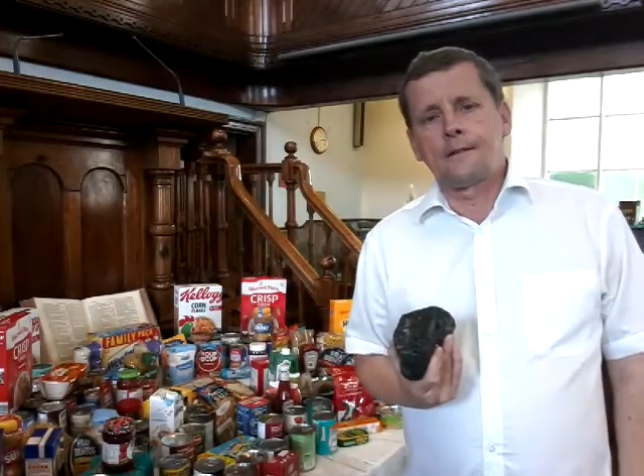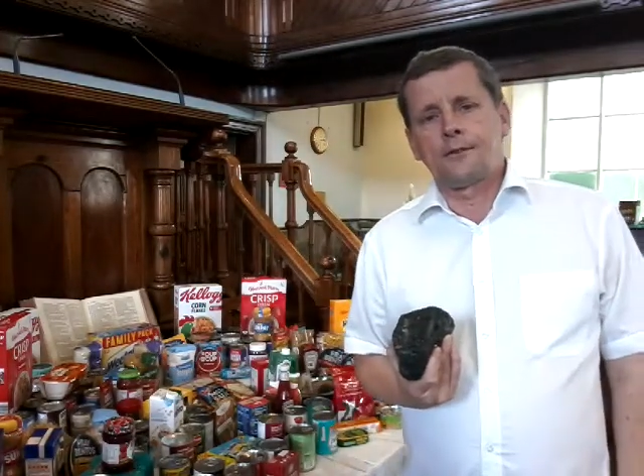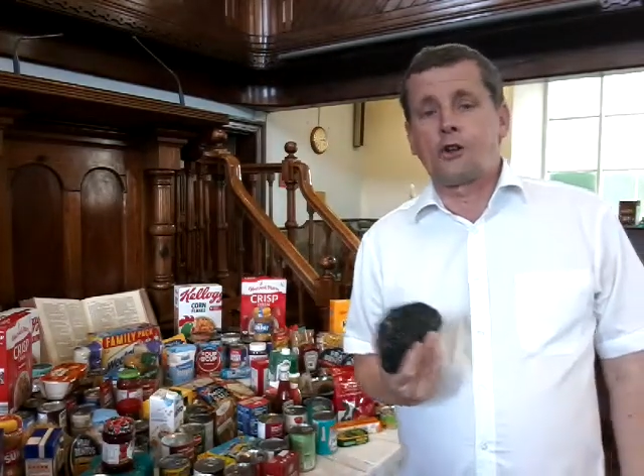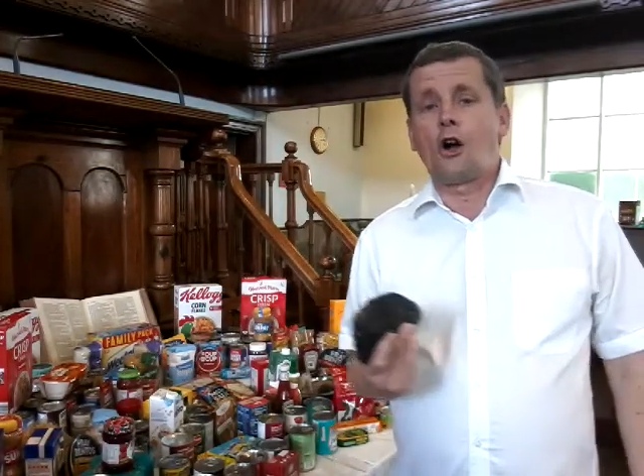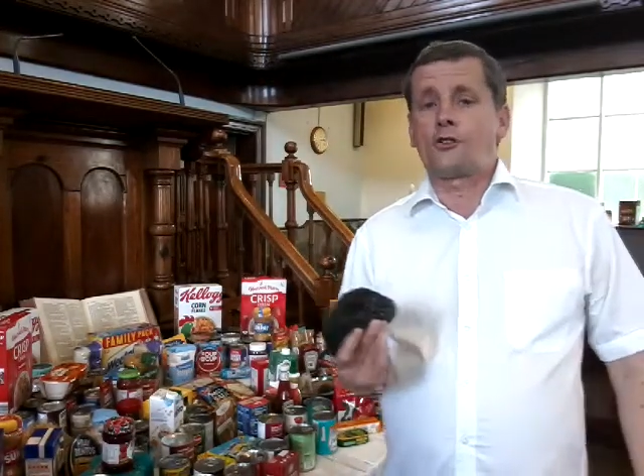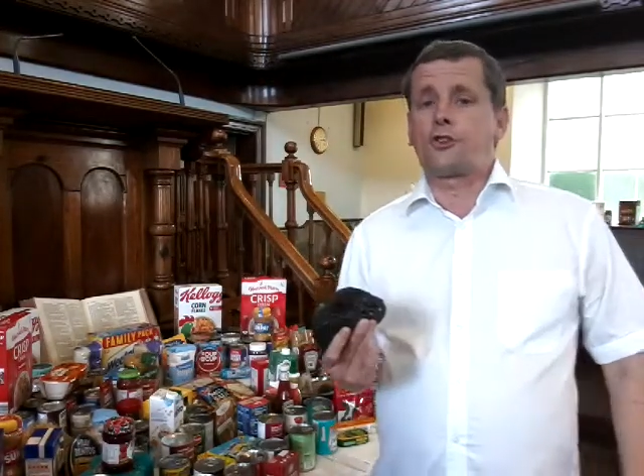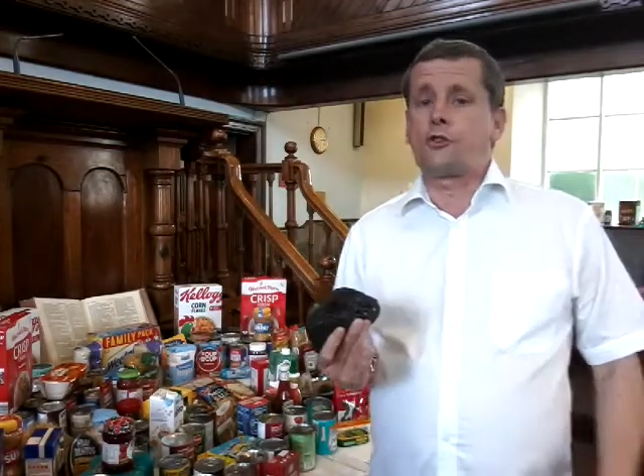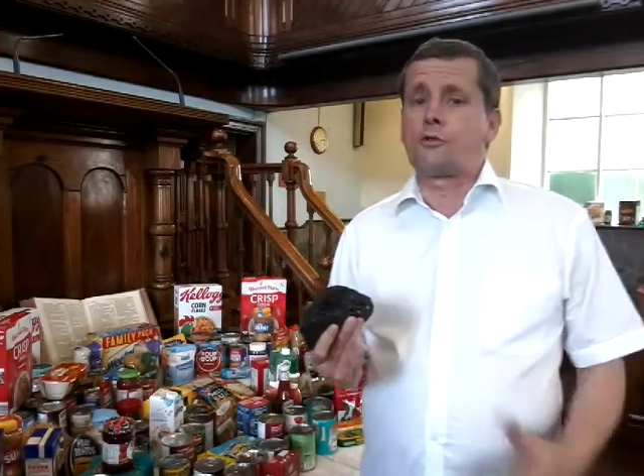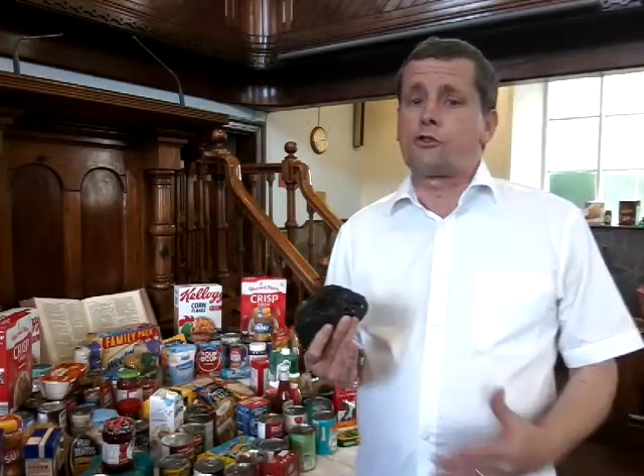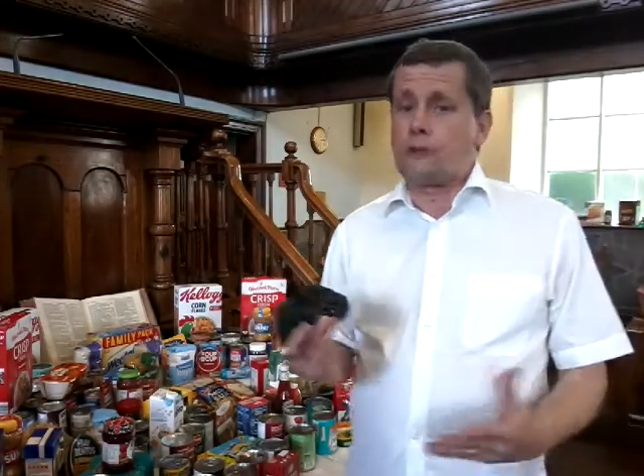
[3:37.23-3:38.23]
The God
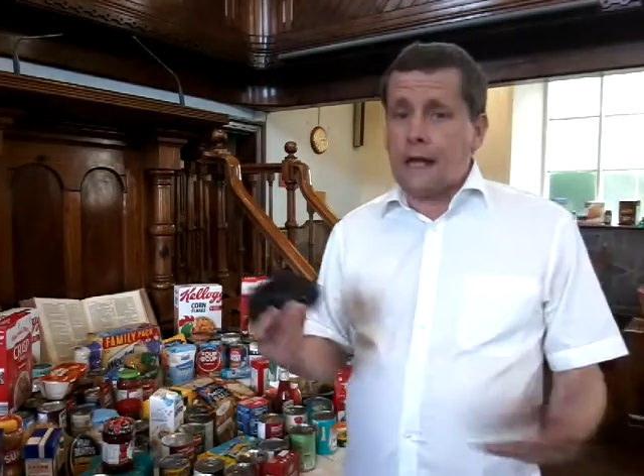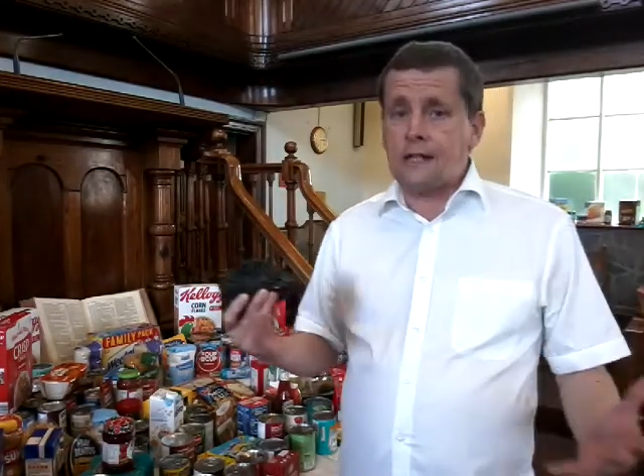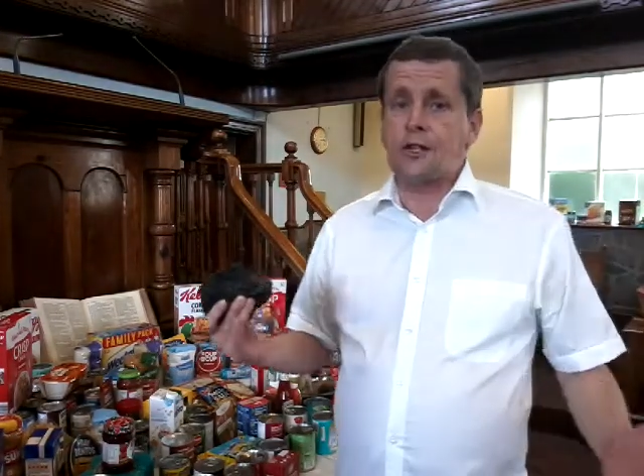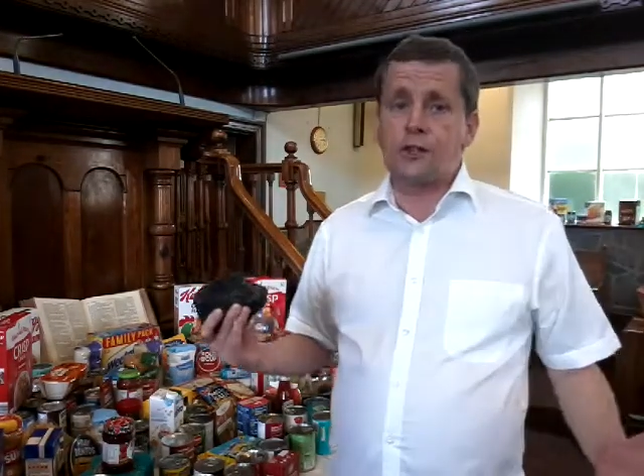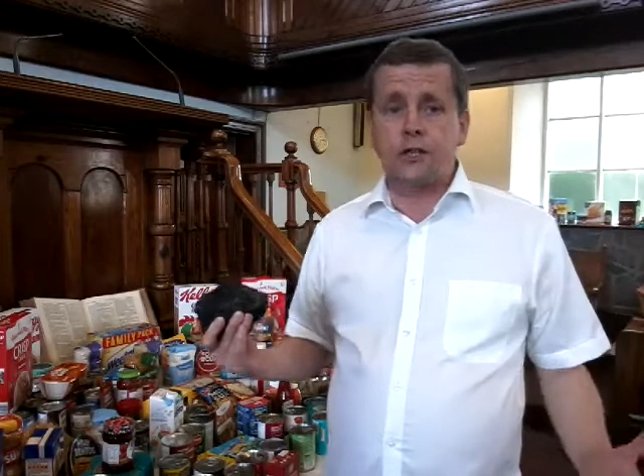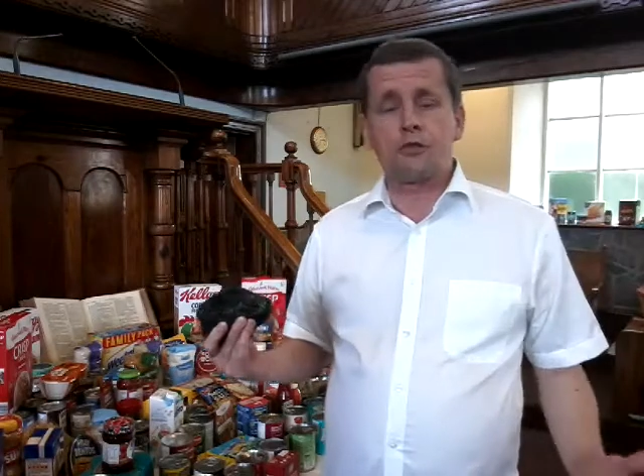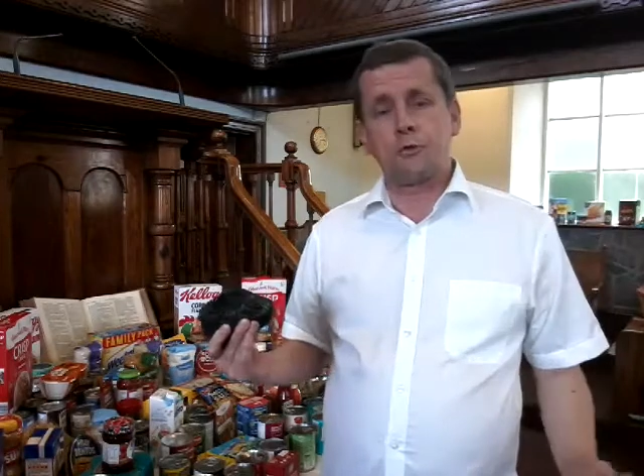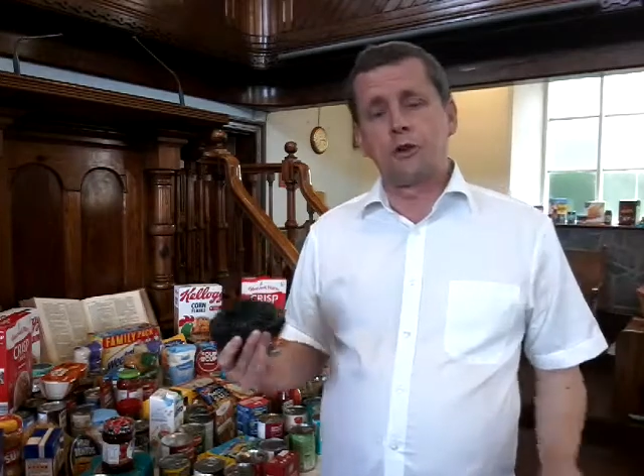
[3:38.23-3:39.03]
who created this